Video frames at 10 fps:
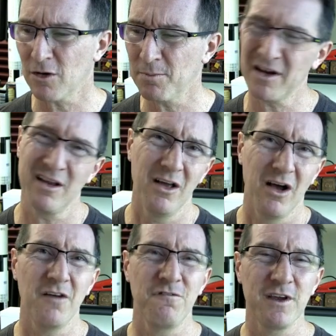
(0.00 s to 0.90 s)
but
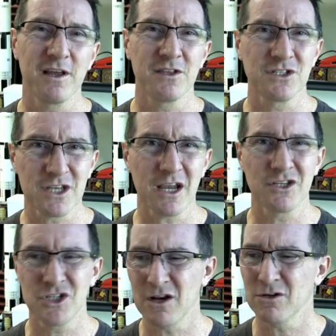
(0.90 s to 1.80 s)
I figure the second
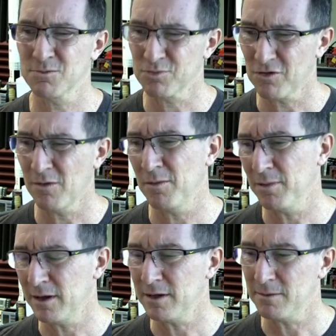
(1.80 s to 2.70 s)
channel is
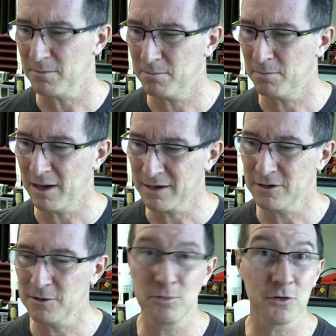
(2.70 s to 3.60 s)
probably better
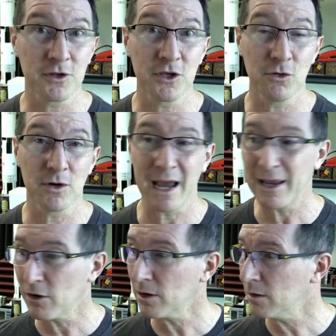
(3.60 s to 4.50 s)
to put the Q&A
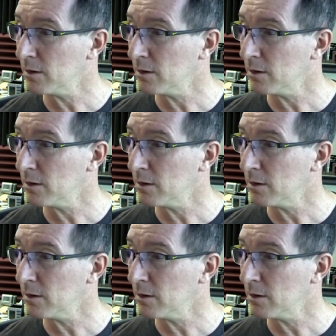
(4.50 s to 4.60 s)
on.